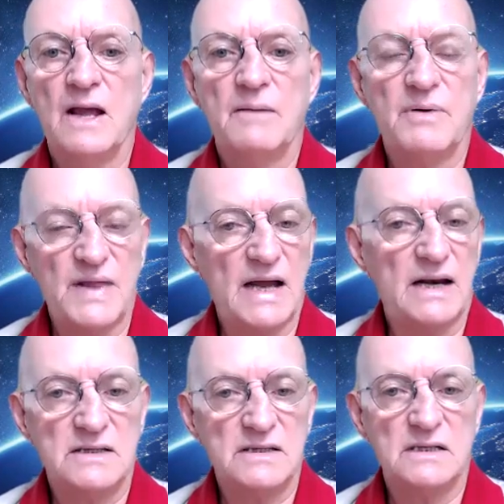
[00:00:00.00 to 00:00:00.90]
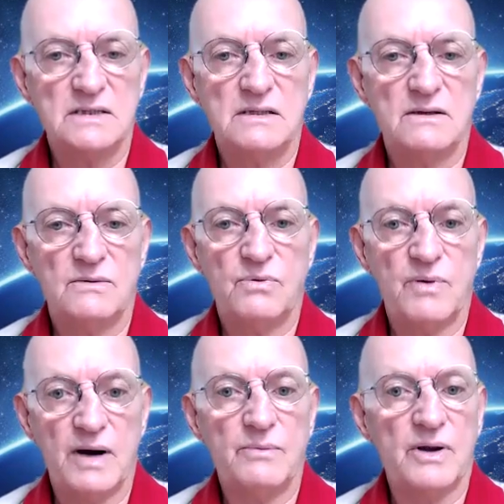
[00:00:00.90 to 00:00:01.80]
but that is
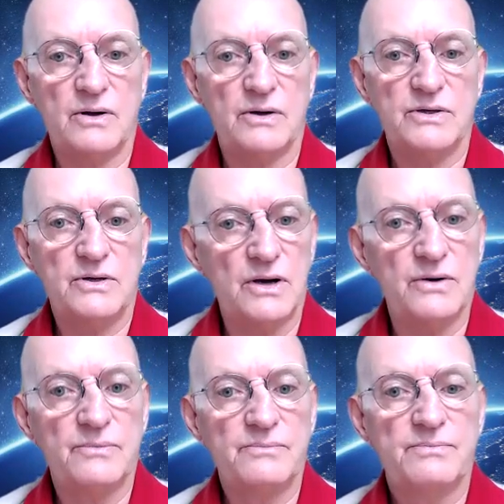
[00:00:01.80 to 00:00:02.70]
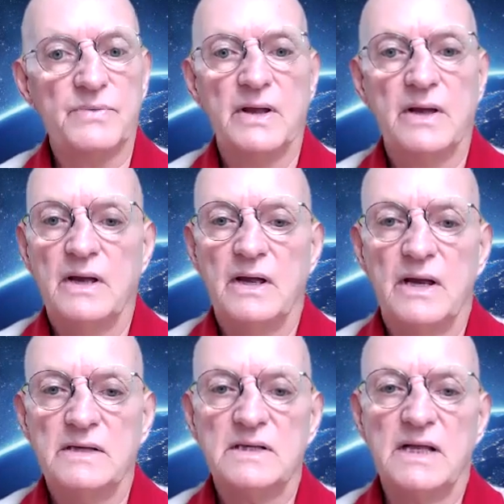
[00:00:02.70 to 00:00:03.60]
where we are going to go.
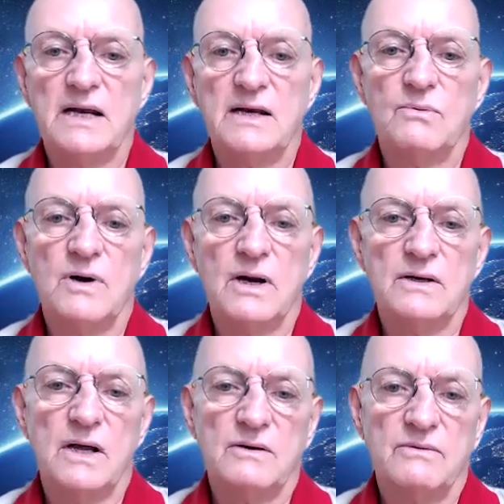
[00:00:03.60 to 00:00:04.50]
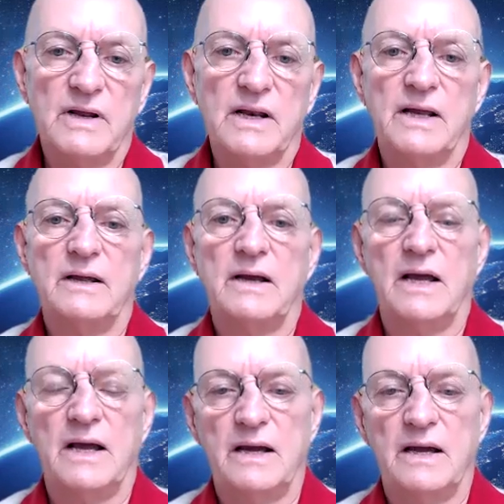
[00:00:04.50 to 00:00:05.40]
Is it the end of the world? Not really,
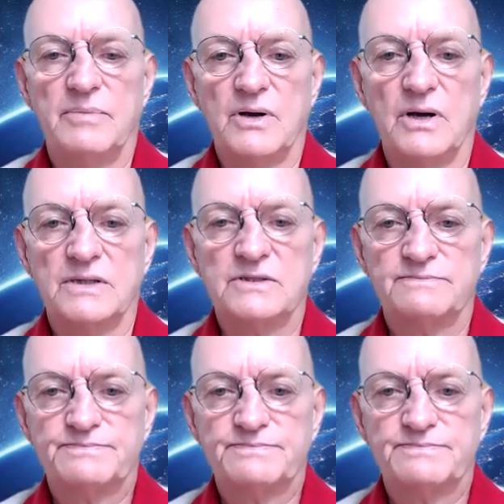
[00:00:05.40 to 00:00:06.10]
because